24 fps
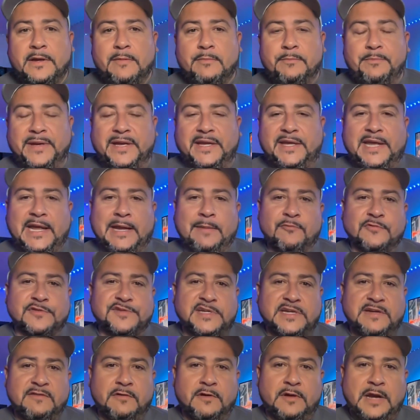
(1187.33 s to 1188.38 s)
big game
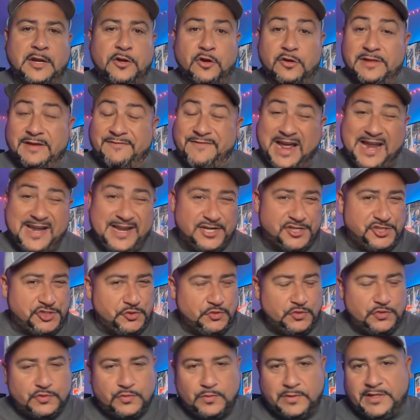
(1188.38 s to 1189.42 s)
receiver. I know they've had
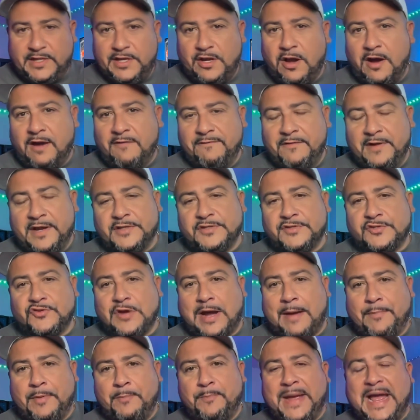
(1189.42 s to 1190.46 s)
issues with the offense
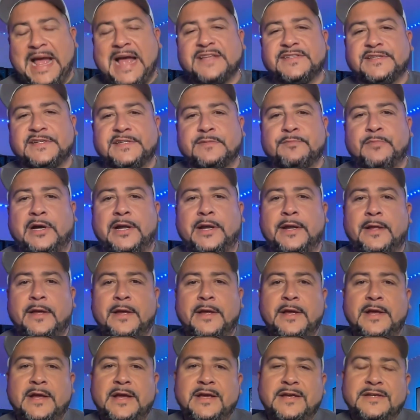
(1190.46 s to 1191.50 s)
dropping passes, but
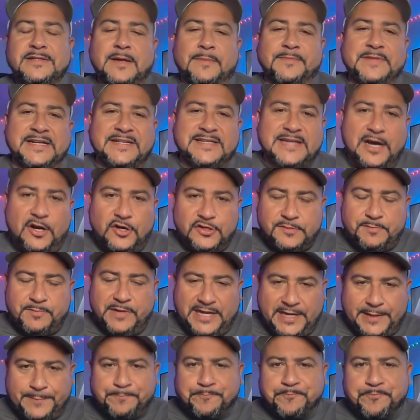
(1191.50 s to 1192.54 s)
something tells
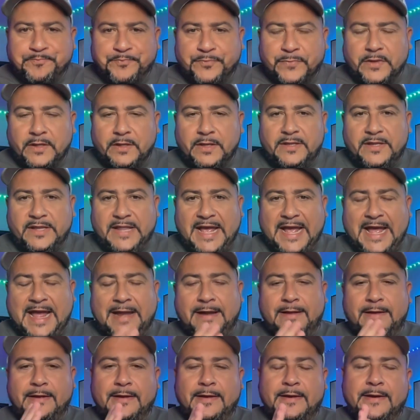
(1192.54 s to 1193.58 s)
me
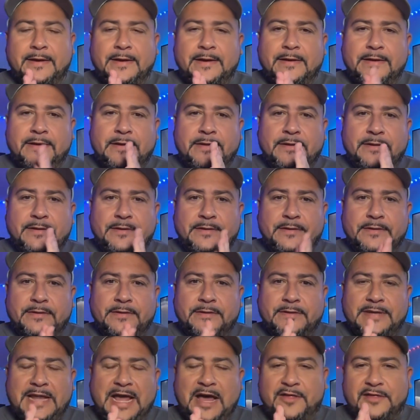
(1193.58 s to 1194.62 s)
that
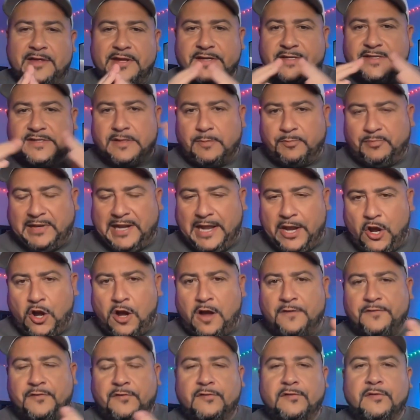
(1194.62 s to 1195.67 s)
now that it's the
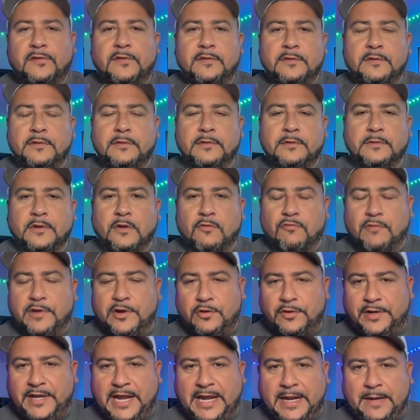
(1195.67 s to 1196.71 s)
playoffs, the
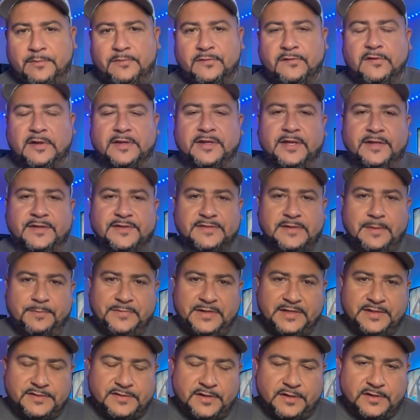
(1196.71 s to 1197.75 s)
real games, I think
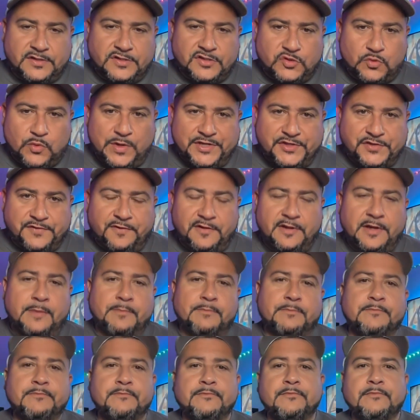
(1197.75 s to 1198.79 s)
something's going to switch for them,
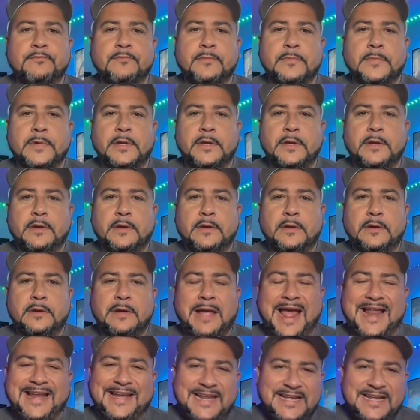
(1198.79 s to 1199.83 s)
at